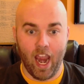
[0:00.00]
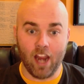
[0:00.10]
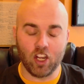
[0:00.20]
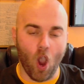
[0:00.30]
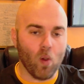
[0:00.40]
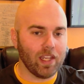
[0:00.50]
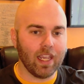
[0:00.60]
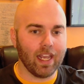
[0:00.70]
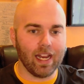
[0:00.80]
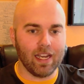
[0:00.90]
And going
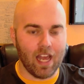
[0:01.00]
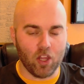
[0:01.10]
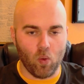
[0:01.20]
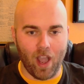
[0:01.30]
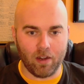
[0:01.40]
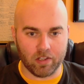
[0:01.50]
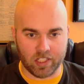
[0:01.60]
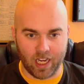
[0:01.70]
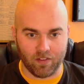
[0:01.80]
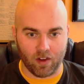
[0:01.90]
and getting another wide
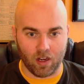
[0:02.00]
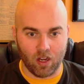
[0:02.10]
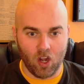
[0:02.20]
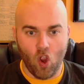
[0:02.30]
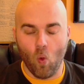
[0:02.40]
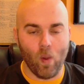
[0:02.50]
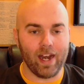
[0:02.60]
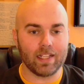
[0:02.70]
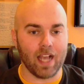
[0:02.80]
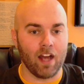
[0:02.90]
receiver
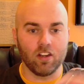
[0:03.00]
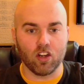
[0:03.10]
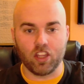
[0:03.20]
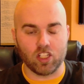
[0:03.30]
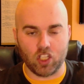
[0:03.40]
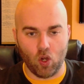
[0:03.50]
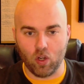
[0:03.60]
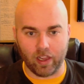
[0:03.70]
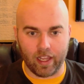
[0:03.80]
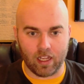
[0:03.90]
when it's under the
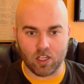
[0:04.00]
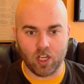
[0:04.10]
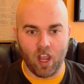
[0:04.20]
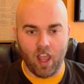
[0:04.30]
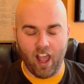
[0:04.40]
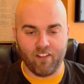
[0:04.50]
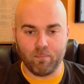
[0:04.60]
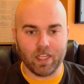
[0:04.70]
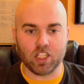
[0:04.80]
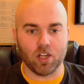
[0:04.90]
tutelage
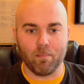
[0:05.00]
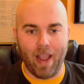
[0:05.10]
of Mr.